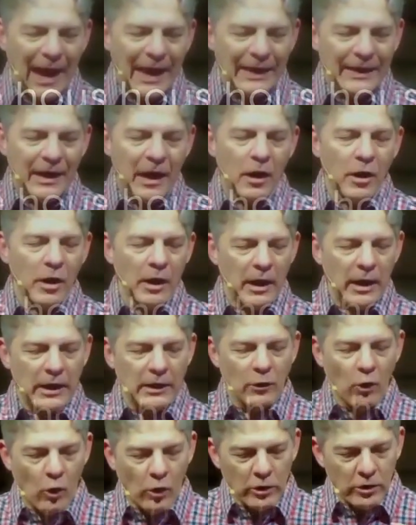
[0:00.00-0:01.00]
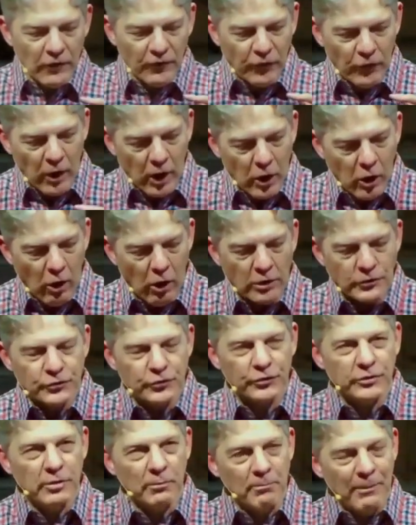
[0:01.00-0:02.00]
Uh, in, our, in order for a
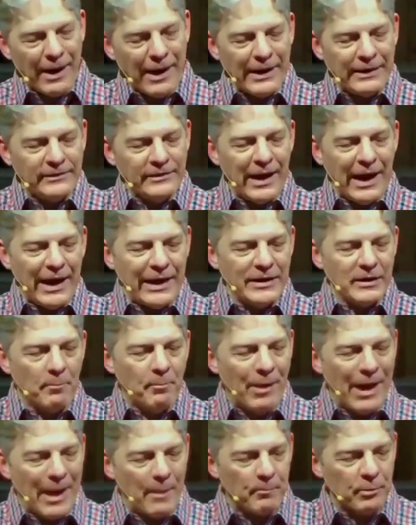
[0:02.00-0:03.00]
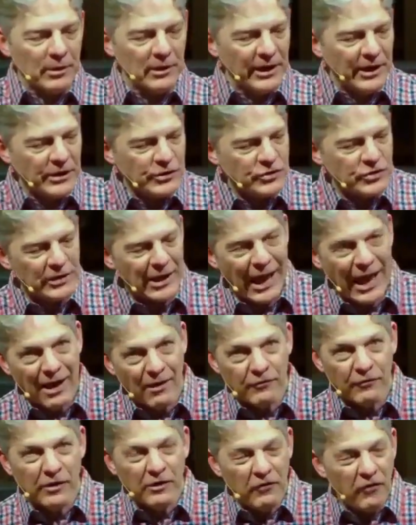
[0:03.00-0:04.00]
culture to maintain a
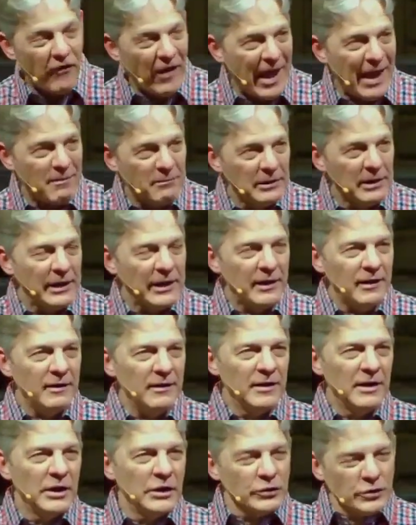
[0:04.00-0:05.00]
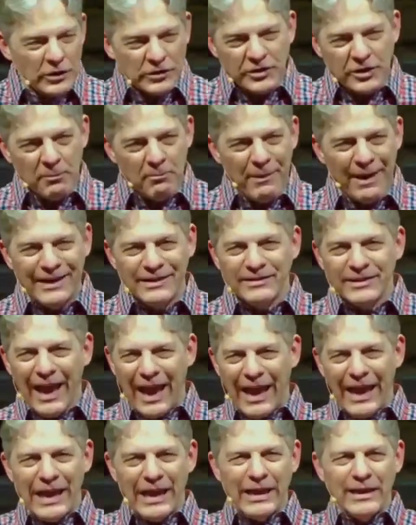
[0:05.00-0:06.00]
population, every family, just to
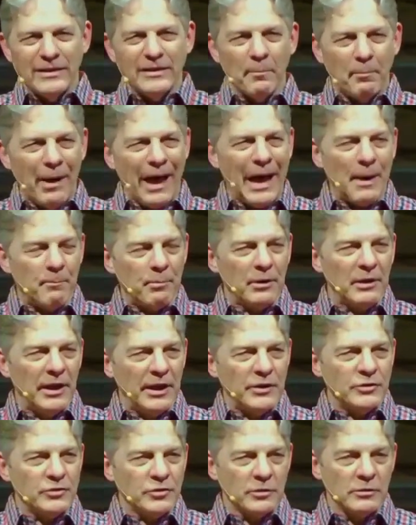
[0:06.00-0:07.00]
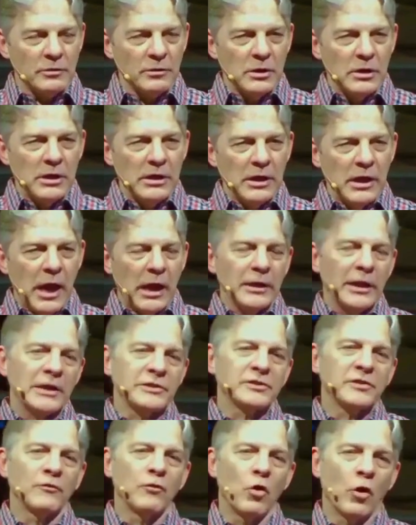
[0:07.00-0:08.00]
maintain the population,
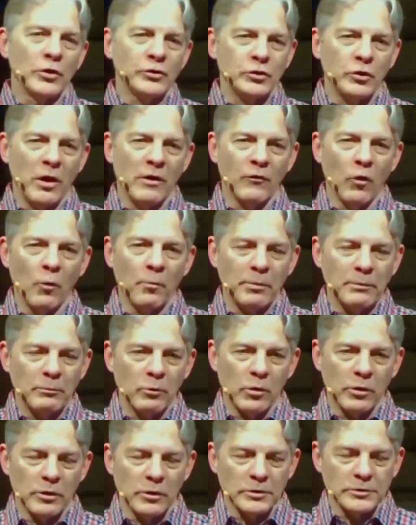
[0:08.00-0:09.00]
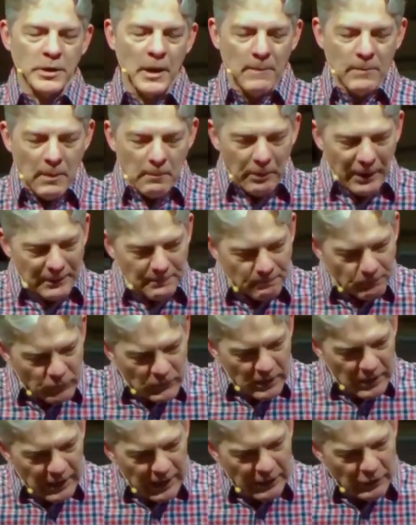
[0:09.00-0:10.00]
unless, of course, you have open borders,
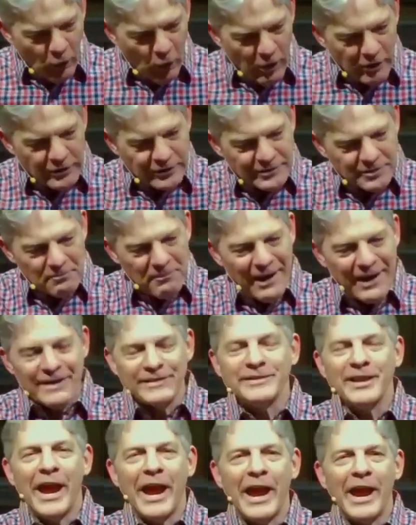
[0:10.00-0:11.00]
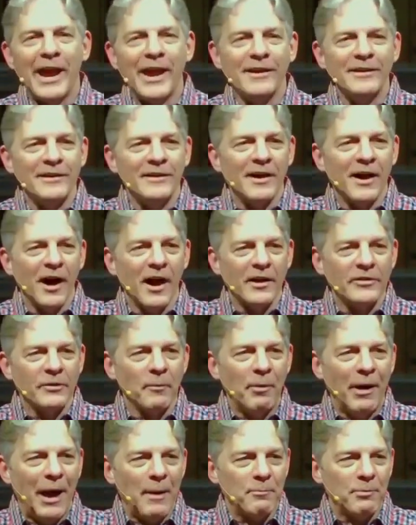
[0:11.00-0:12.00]
but in order to
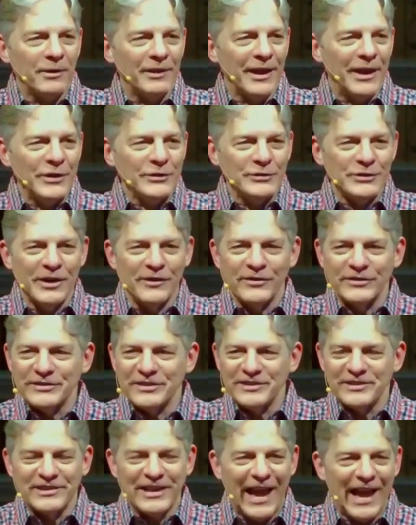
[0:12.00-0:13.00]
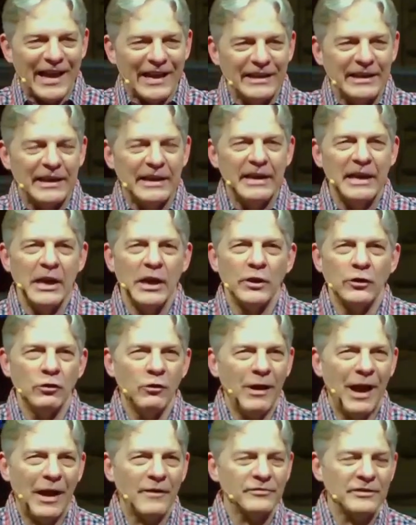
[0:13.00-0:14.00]
maintain the population of a
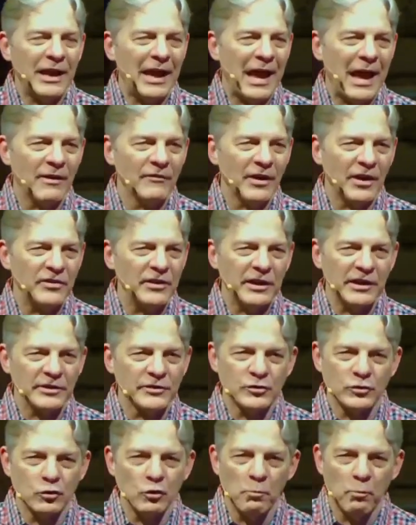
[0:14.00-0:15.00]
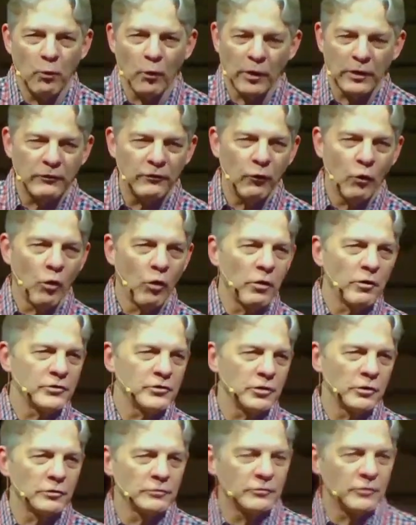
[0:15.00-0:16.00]
society, you have to have, I think it's
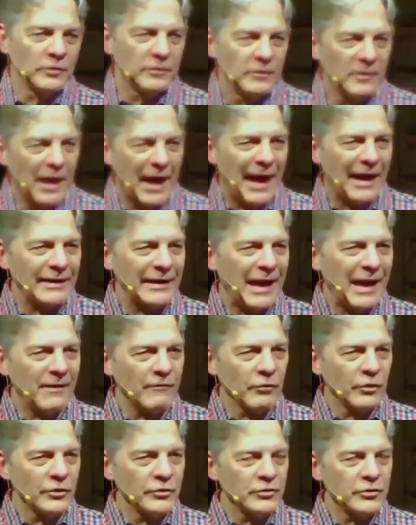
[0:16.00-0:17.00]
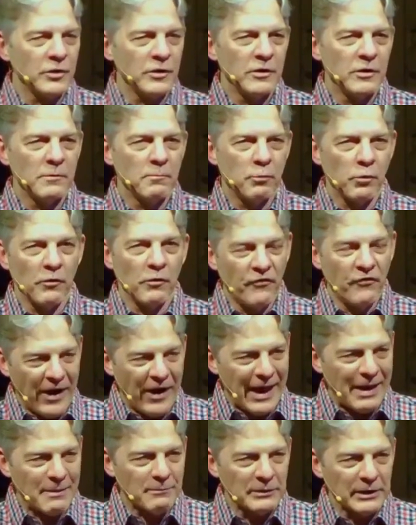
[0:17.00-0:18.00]
2.4 children on average
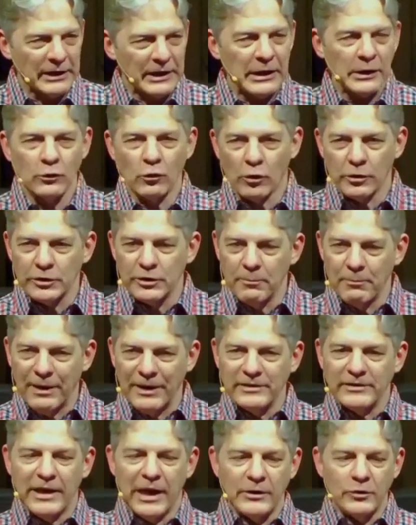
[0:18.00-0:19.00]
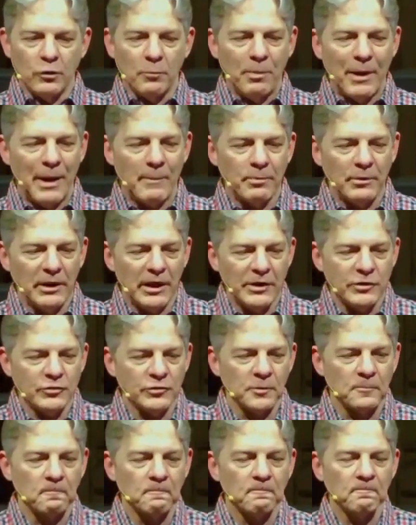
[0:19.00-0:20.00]
per family in order to maintain your
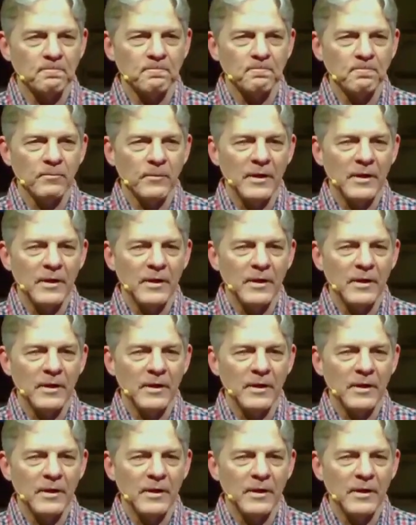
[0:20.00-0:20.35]
population.